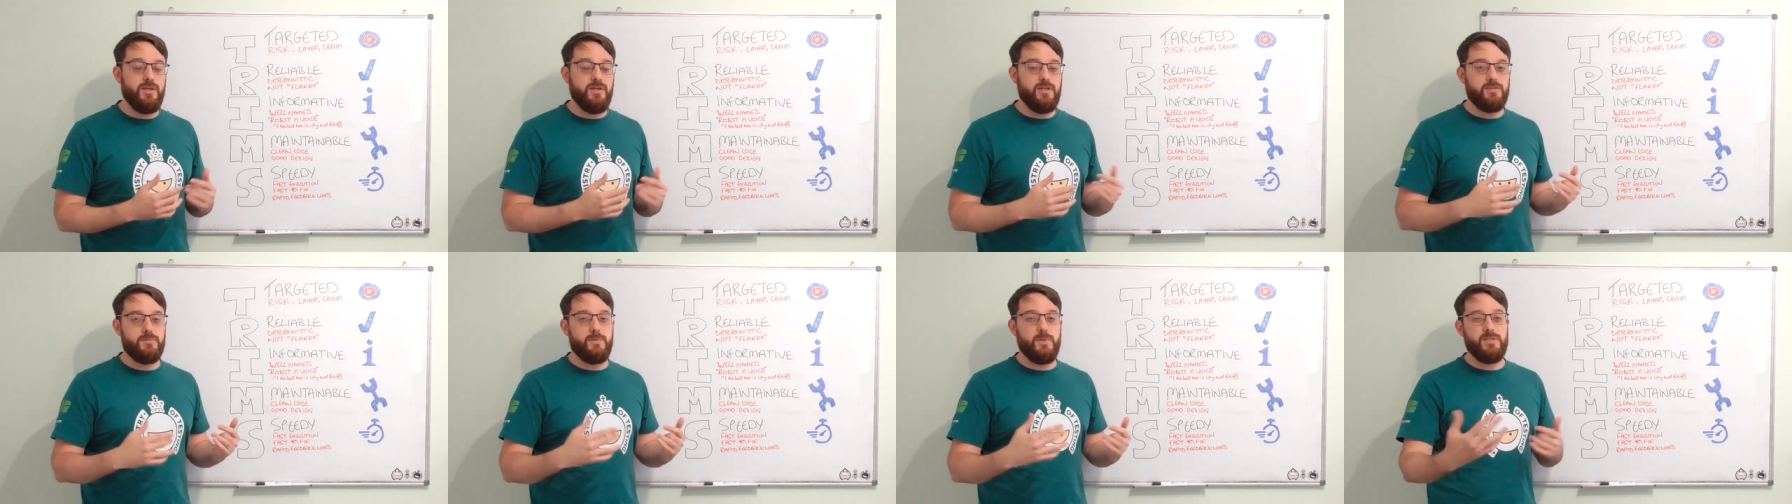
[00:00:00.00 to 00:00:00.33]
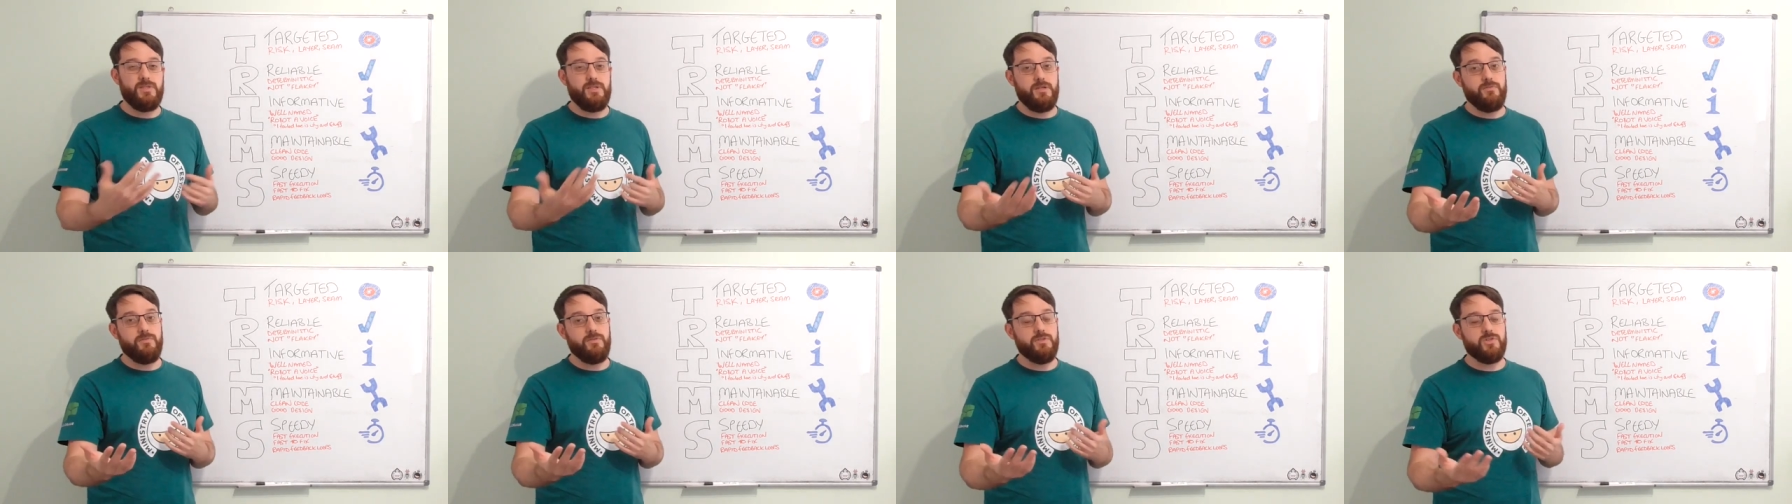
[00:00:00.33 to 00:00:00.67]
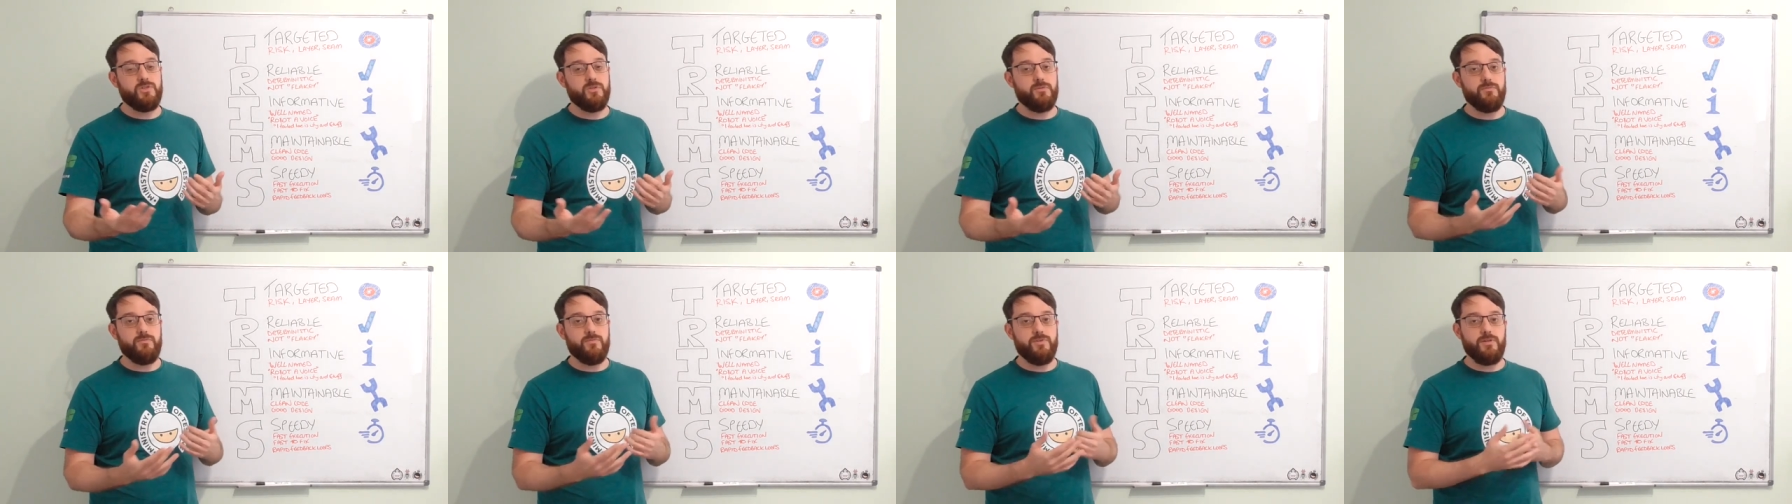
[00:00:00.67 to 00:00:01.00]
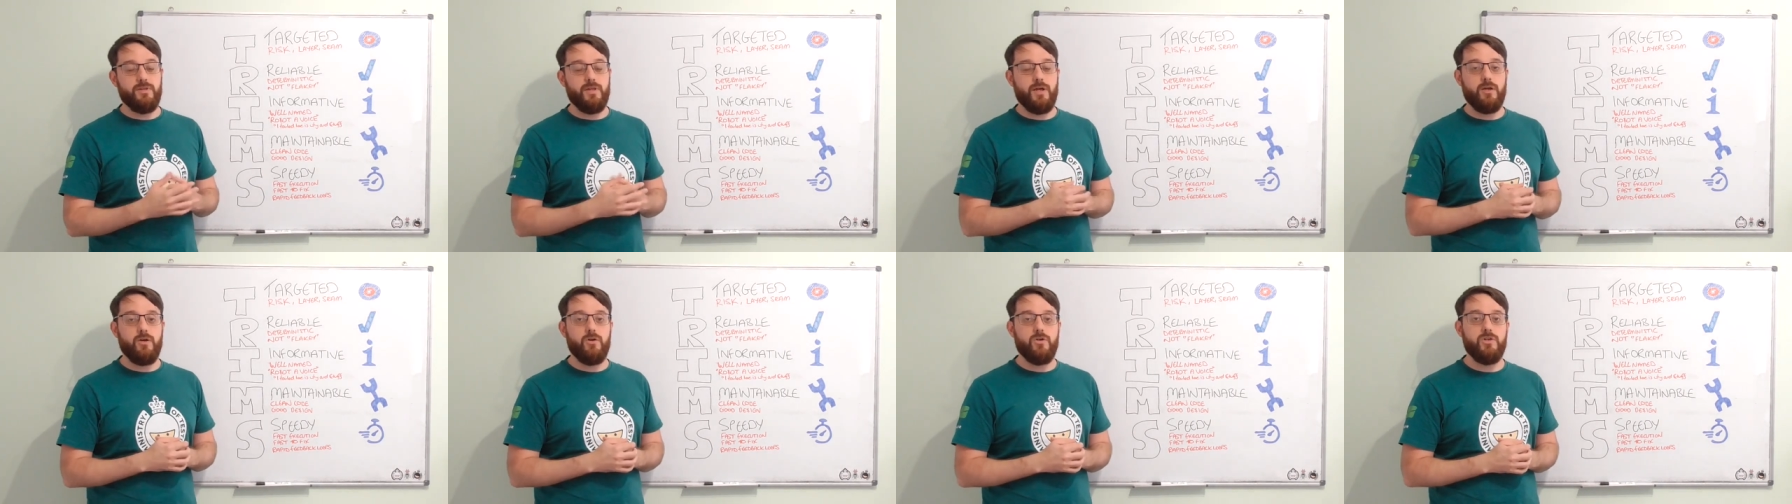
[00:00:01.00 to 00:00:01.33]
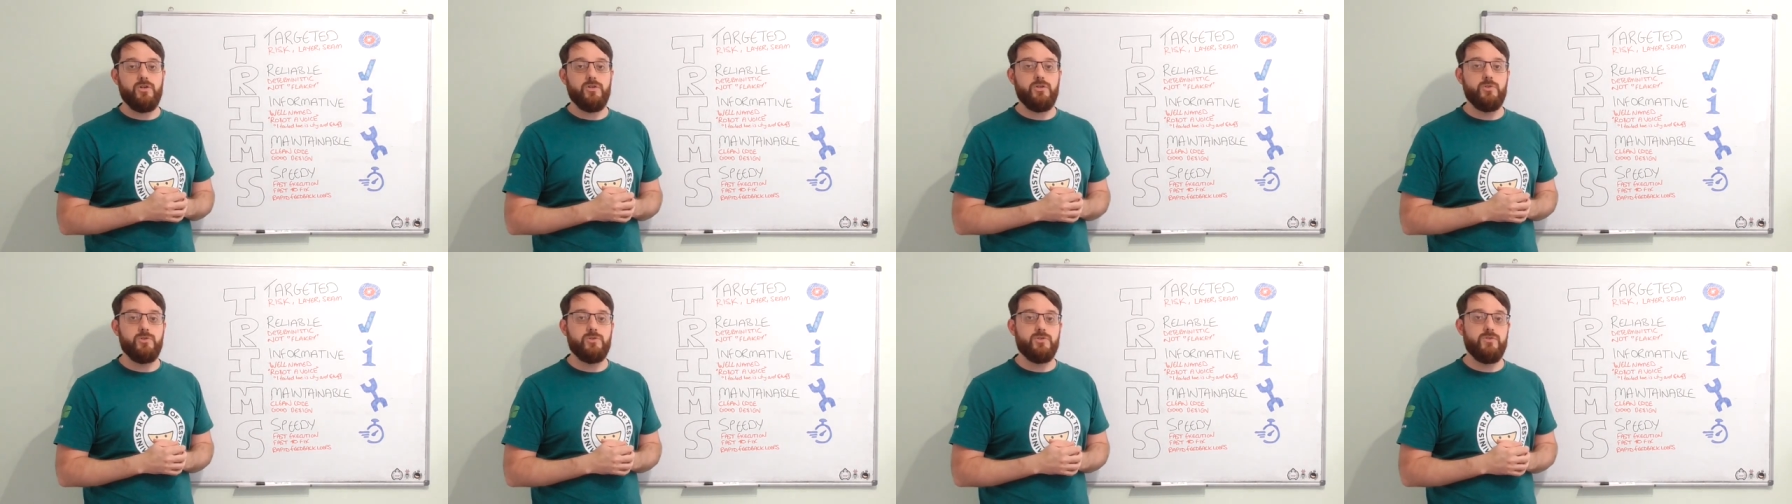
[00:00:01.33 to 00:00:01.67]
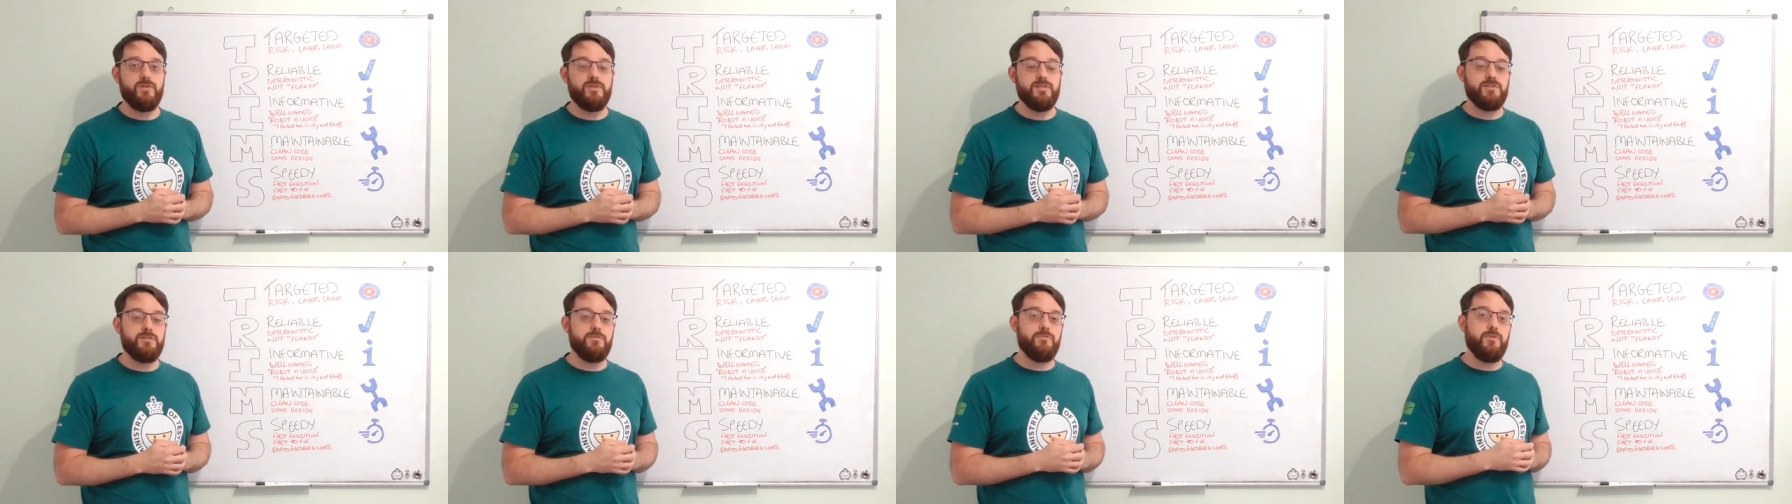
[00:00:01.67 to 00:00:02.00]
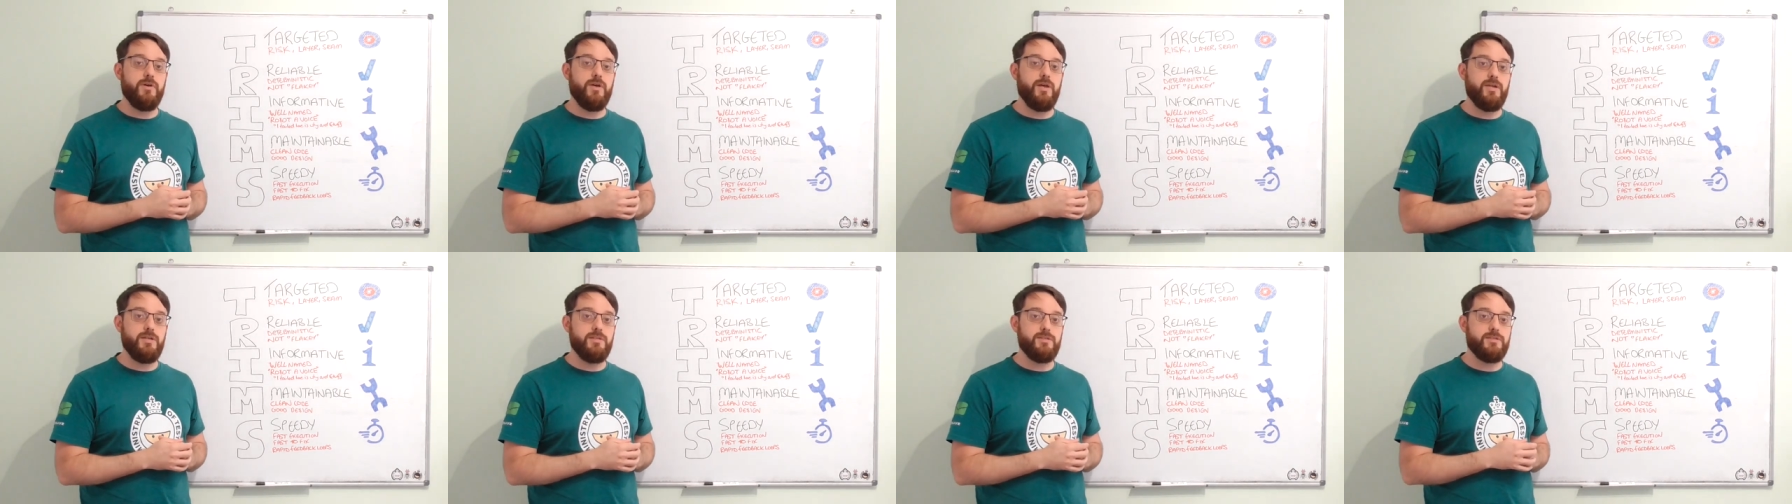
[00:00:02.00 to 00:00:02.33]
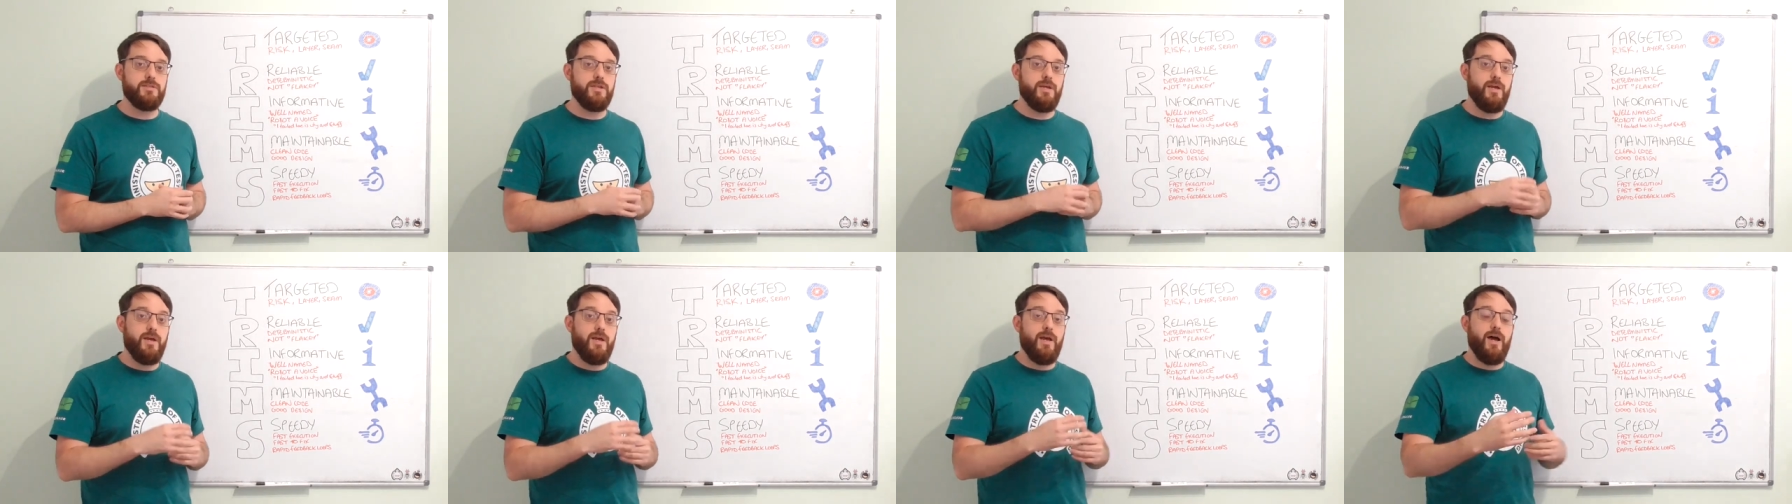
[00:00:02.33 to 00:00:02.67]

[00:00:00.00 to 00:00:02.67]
especially if it's something like on a user interface,